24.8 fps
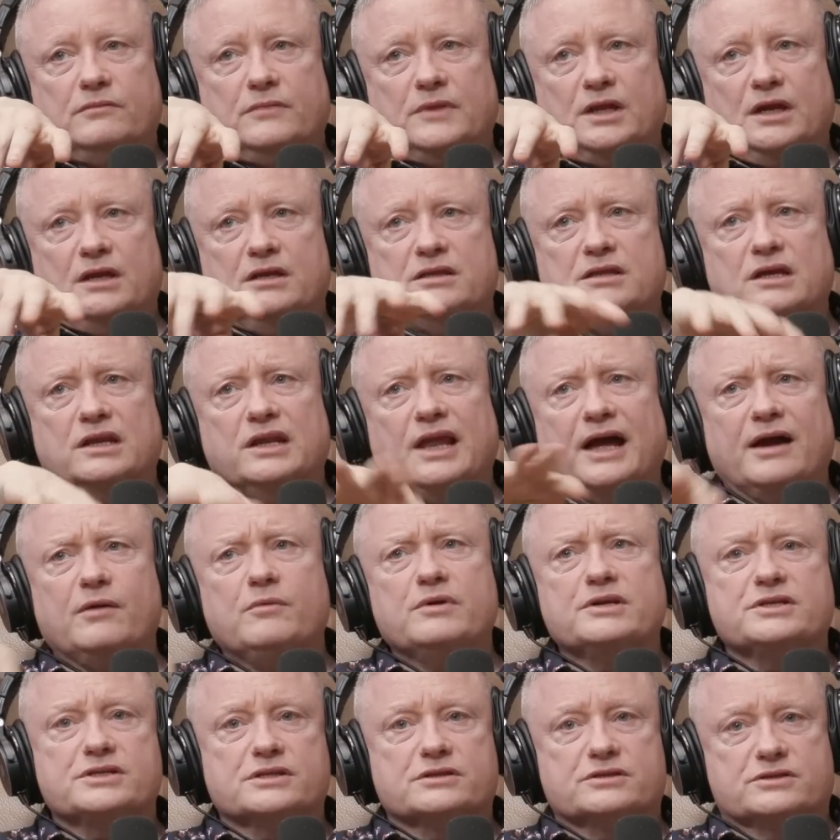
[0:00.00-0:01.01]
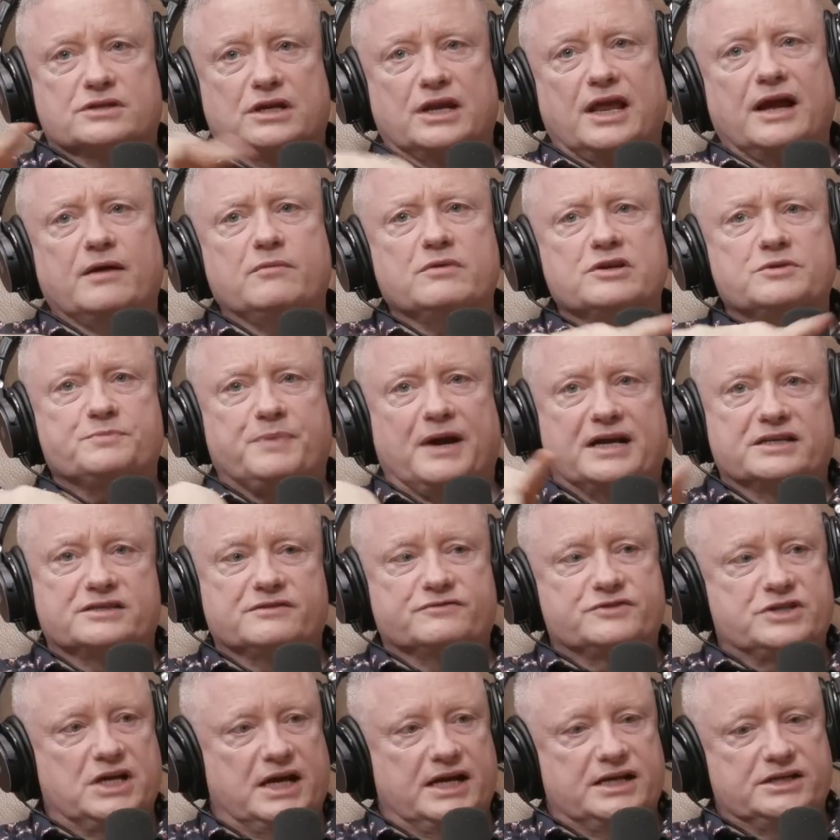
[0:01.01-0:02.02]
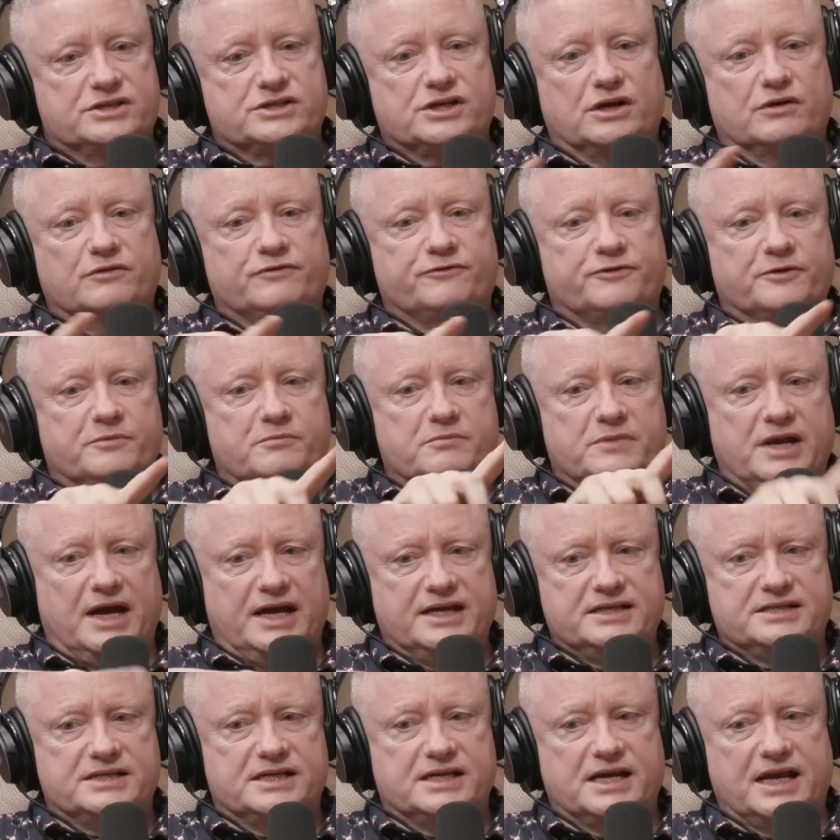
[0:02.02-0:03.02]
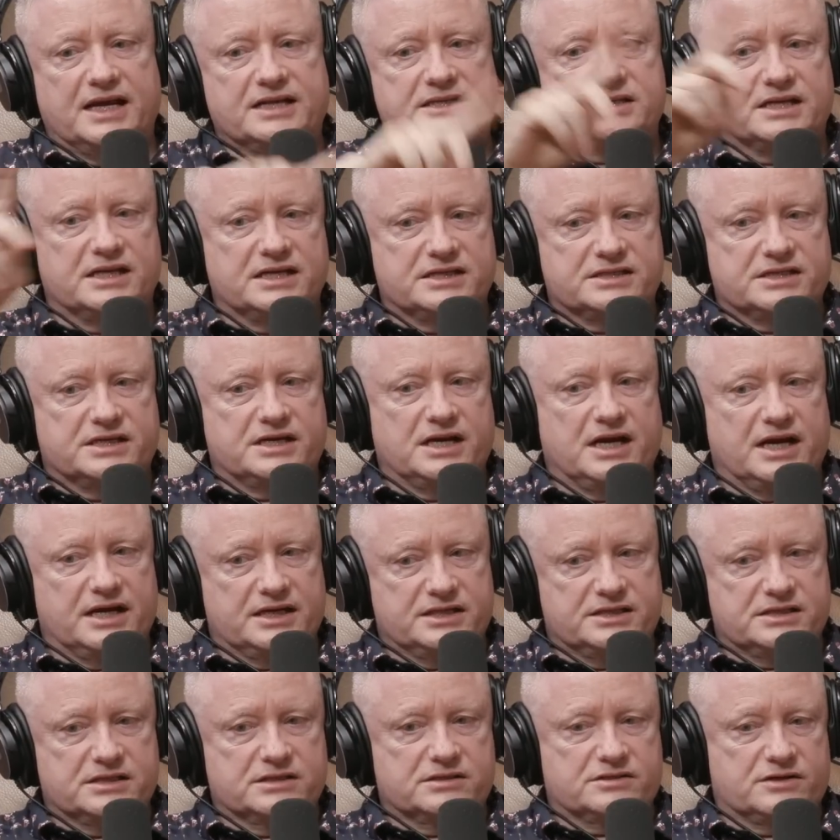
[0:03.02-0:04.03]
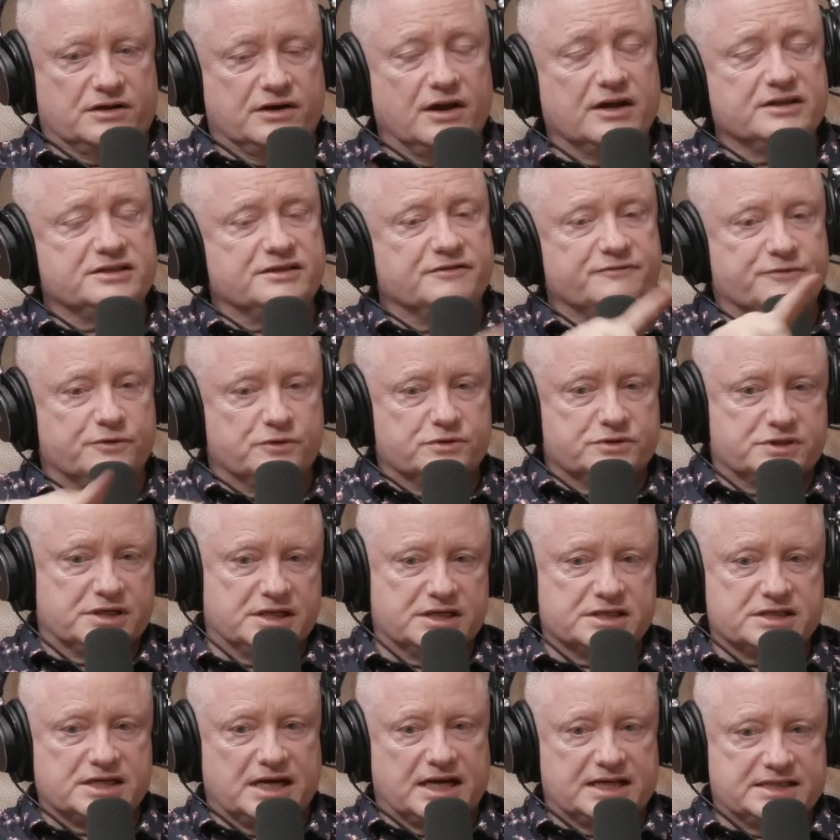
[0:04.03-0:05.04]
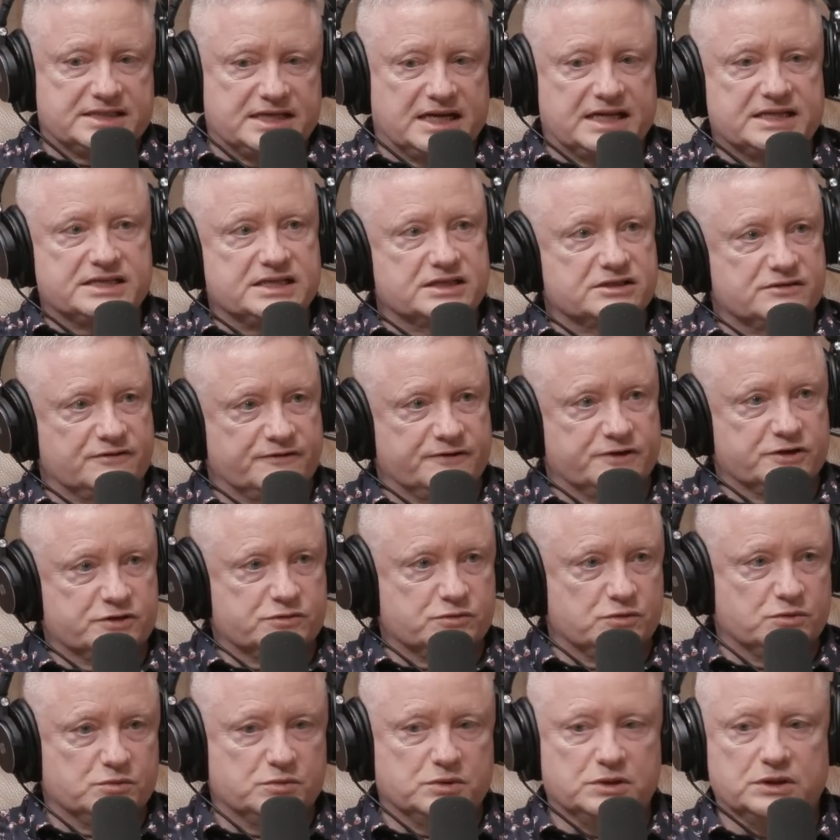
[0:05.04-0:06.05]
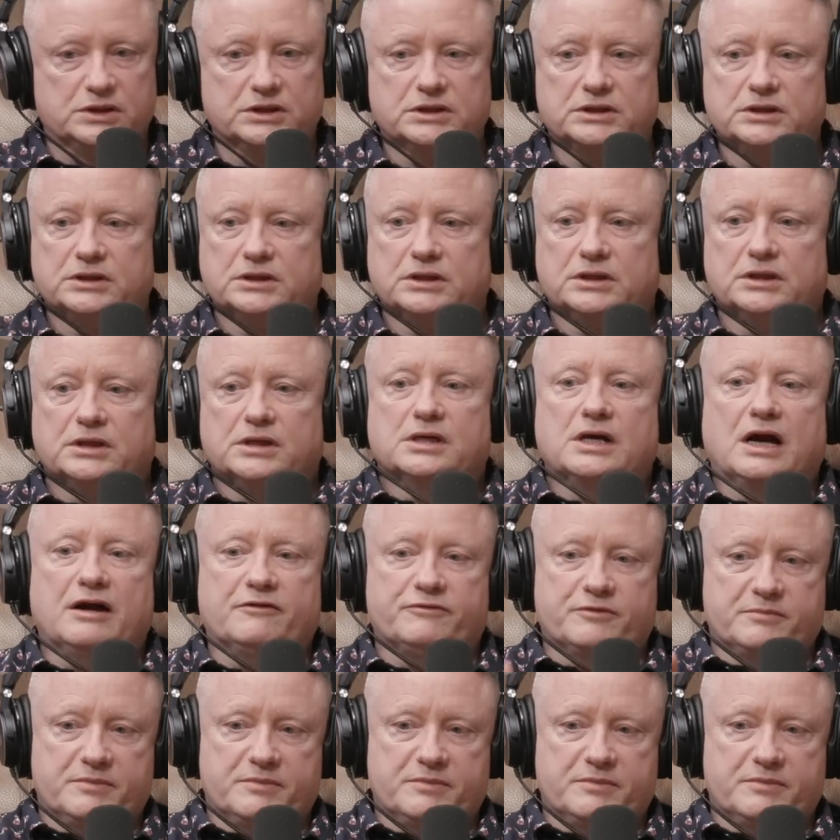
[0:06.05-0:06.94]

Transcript: The language patterns have changed. So from 1914 to 1918 is the First World War, and from